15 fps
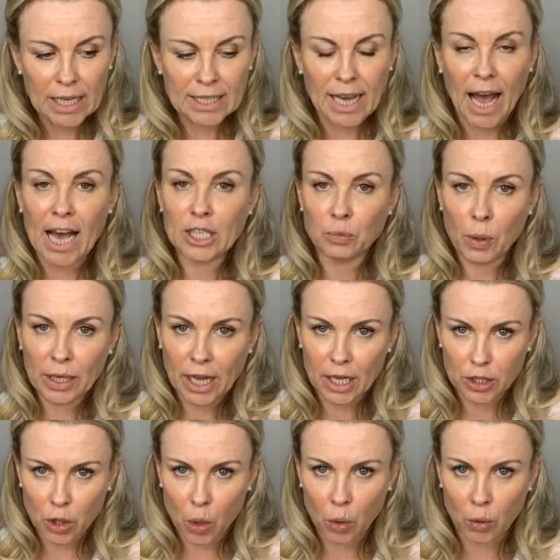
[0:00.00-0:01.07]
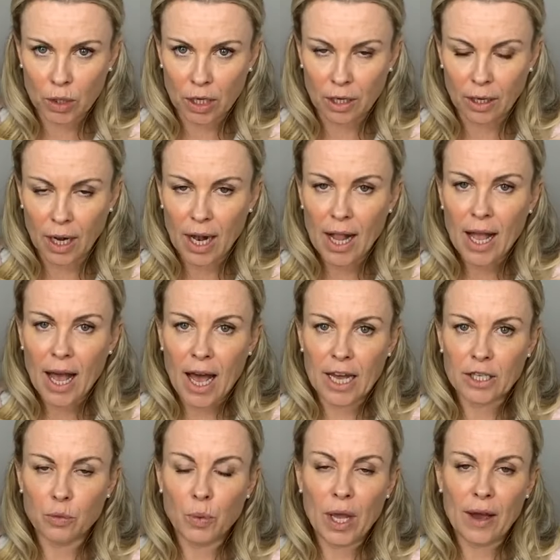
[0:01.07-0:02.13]
is that as one gets older
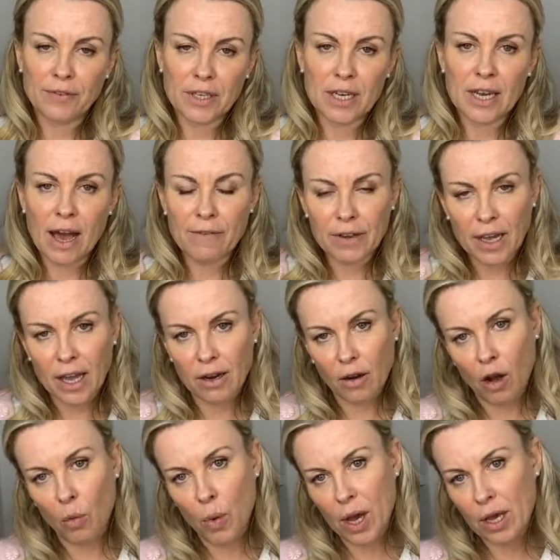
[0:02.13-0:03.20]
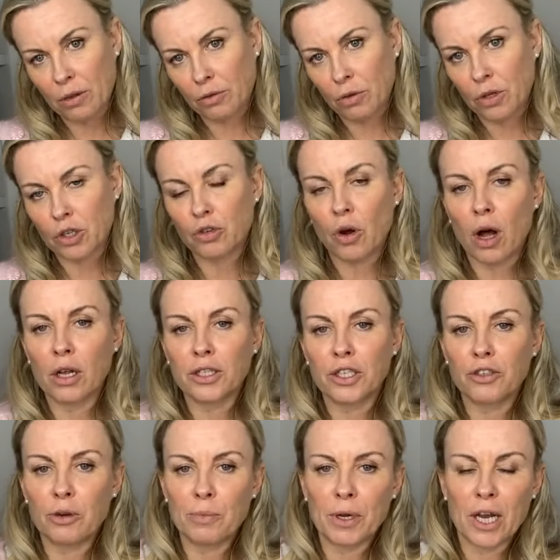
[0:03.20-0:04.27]
and we have to navigate our way through the trials
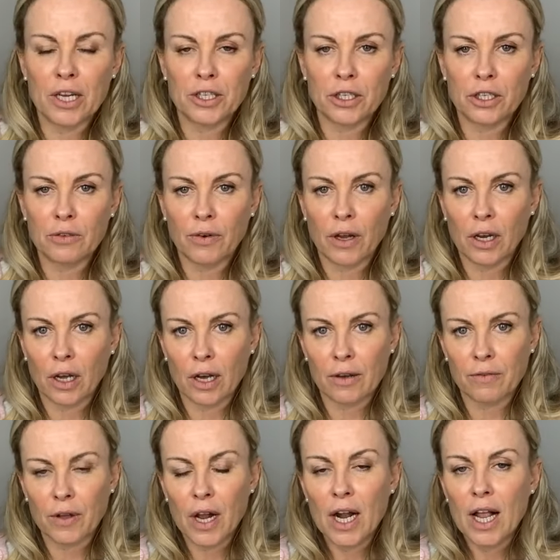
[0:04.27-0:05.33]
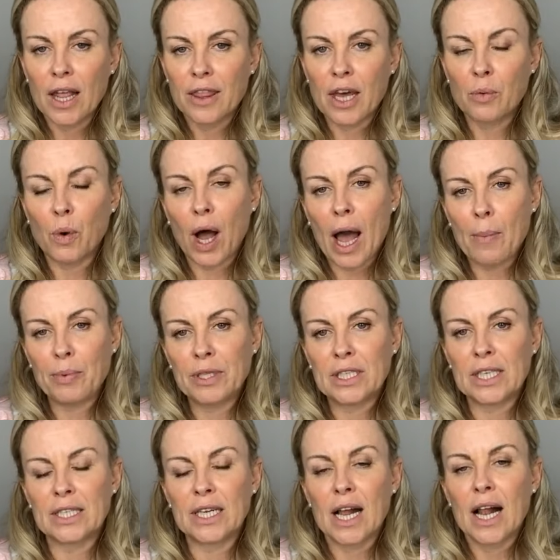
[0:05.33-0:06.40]
and tribulations of our life, then what
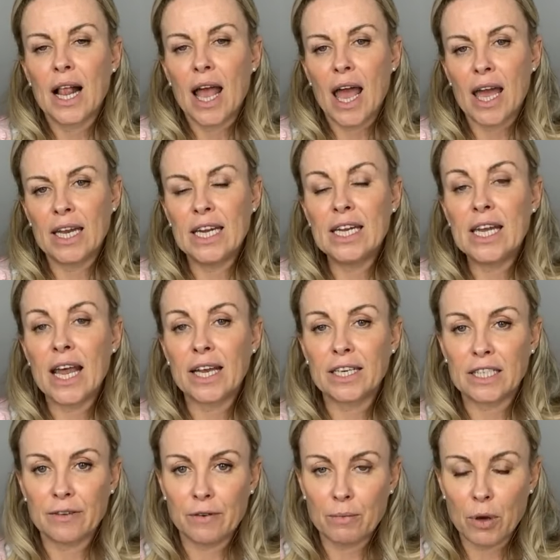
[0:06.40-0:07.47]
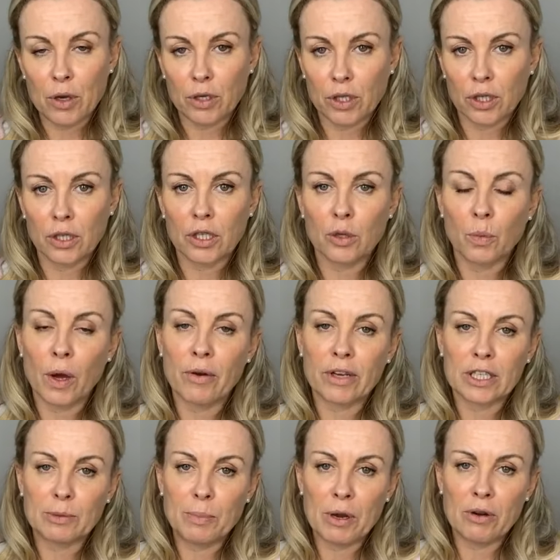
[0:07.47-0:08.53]
happens is any negative emotions that we're
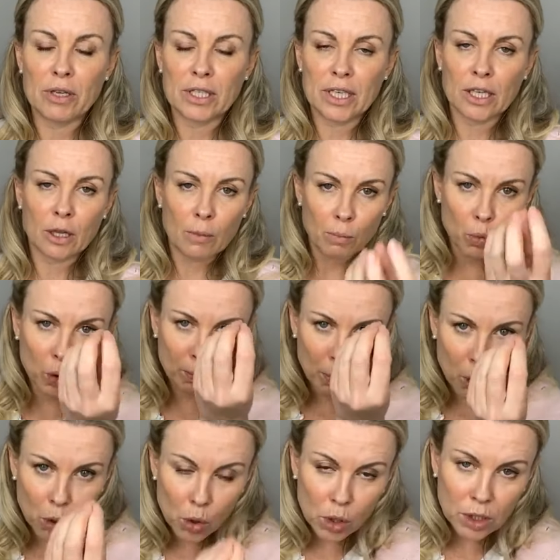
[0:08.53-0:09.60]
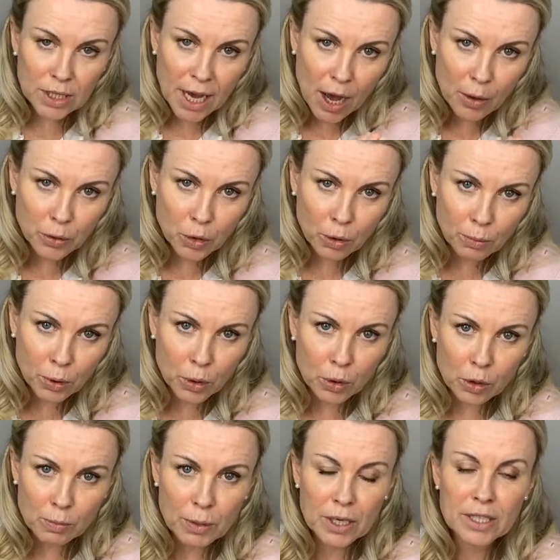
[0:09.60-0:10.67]
experiencing that will pull down your
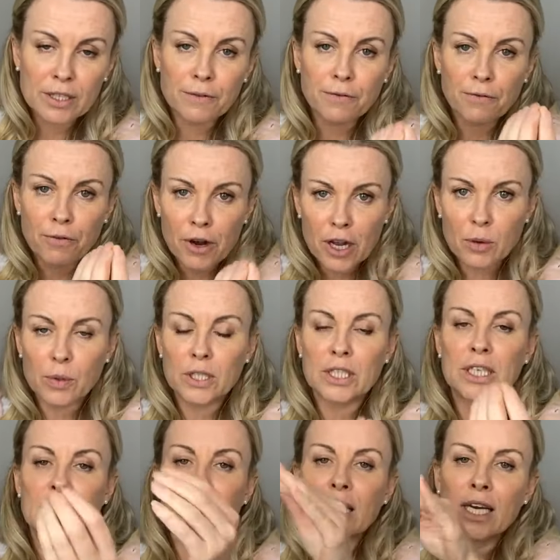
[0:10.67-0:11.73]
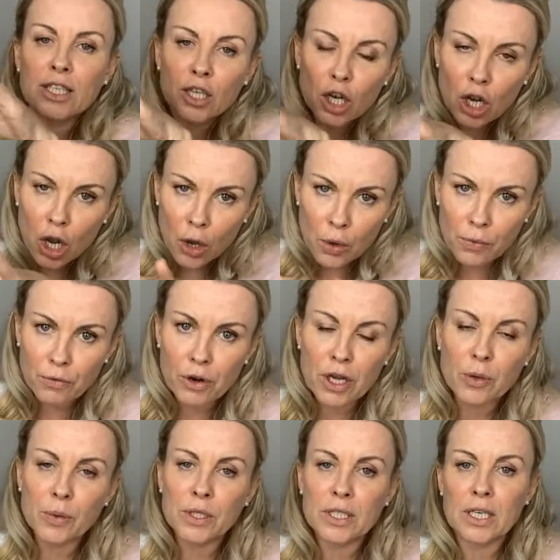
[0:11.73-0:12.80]
mood, because the frequency is a low
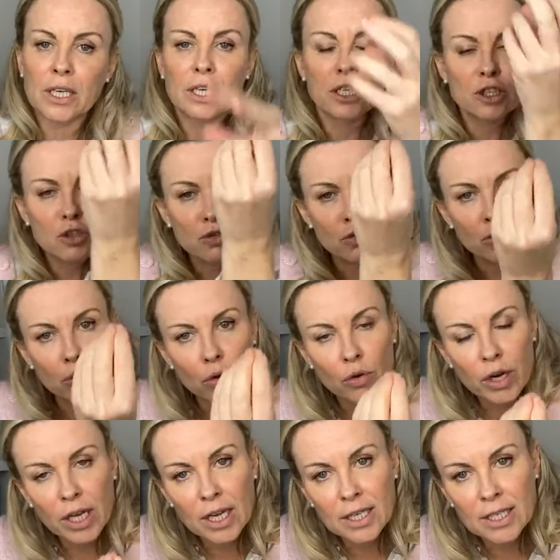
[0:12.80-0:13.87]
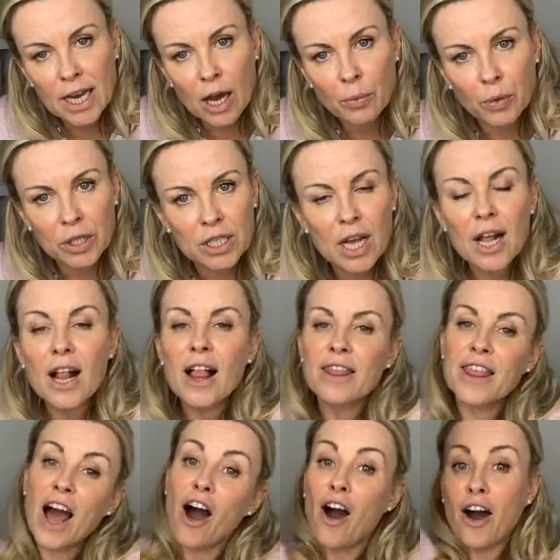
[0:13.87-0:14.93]
frequency, it's drawing it downwards.
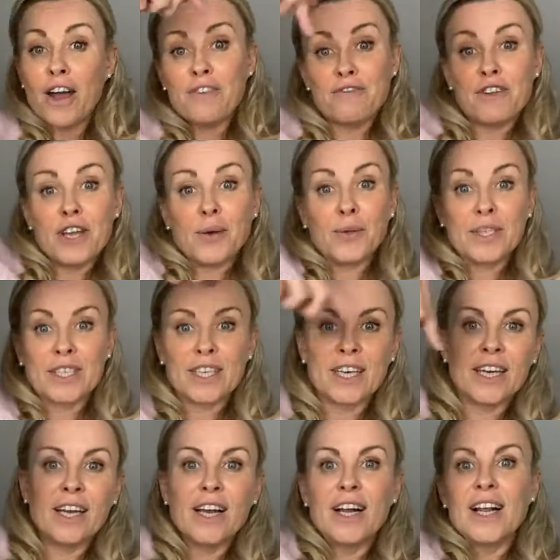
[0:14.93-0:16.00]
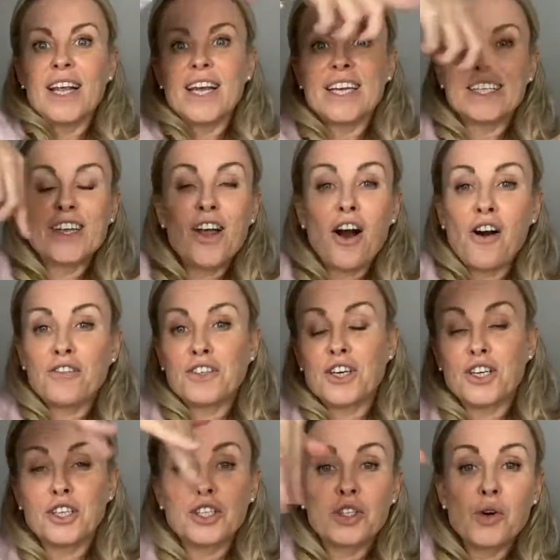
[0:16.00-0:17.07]
That high frequency is
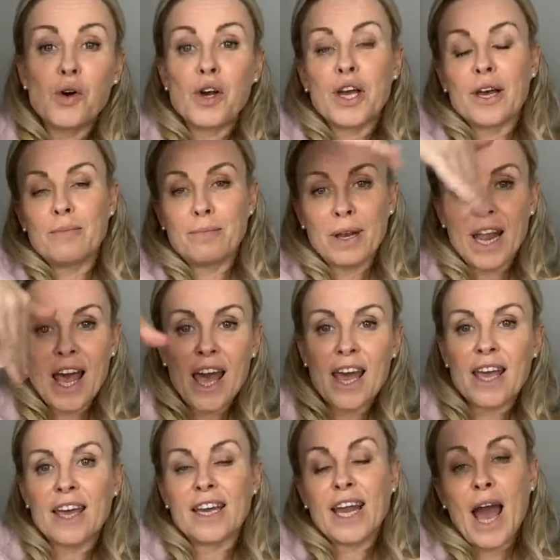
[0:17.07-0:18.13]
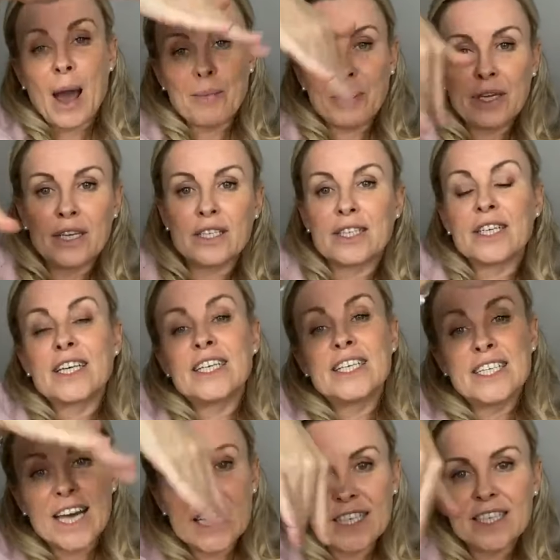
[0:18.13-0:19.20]
laughter and joy and play and happiness and
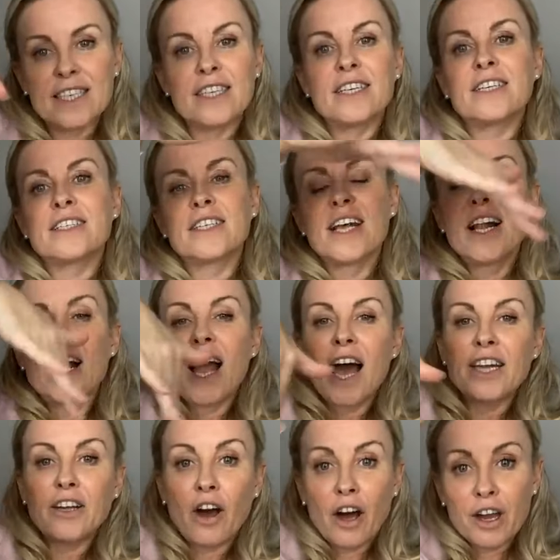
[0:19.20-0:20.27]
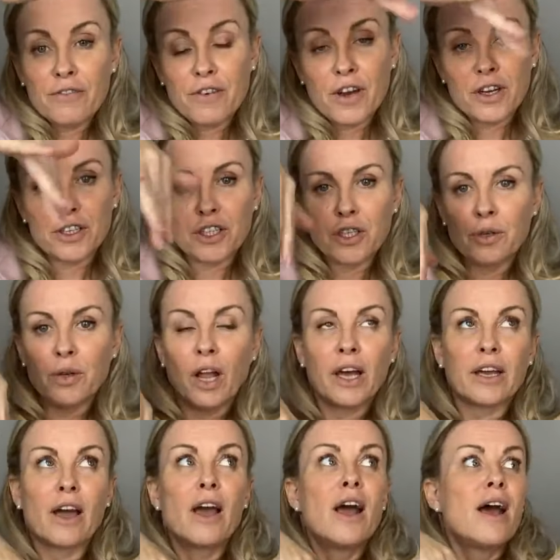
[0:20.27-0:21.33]
contentedness and high virtue
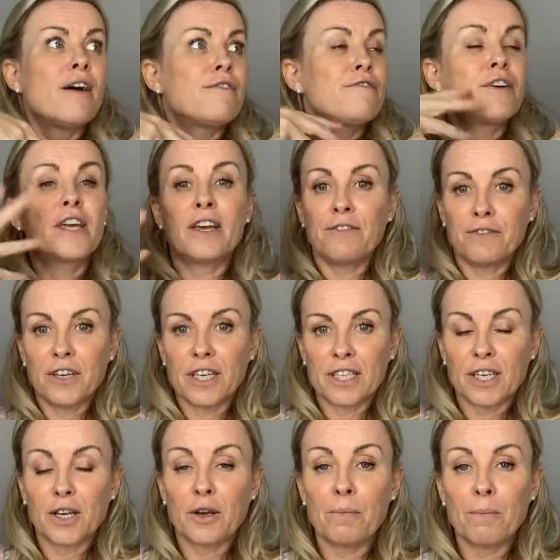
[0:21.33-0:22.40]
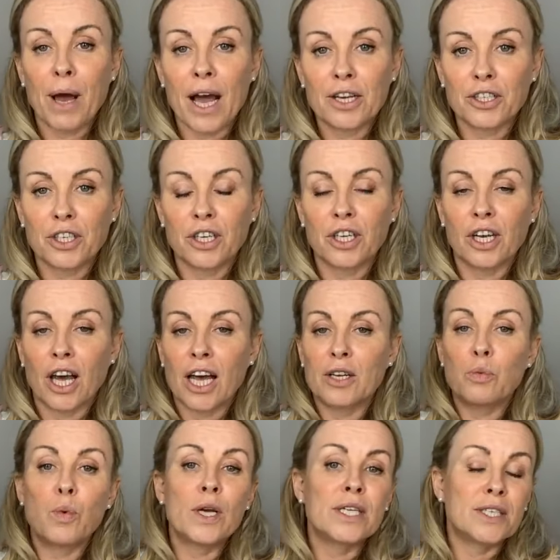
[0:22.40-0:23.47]
like forgiveness and compassion
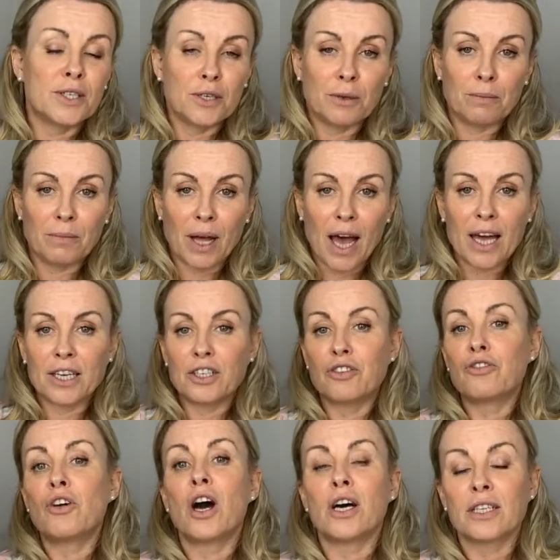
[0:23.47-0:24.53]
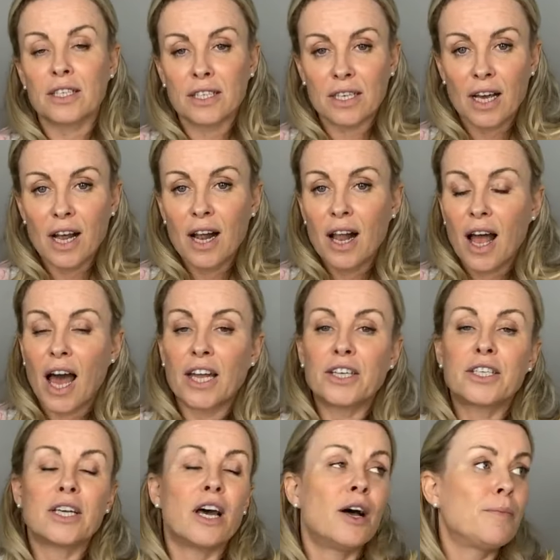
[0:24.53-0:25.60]
and wisdom and trust
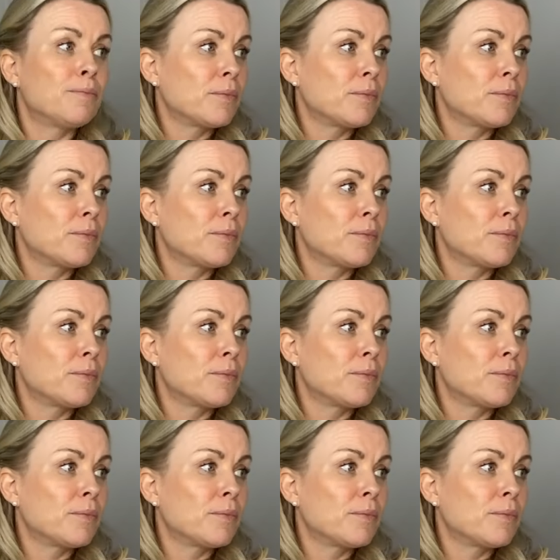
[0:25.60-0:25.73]
and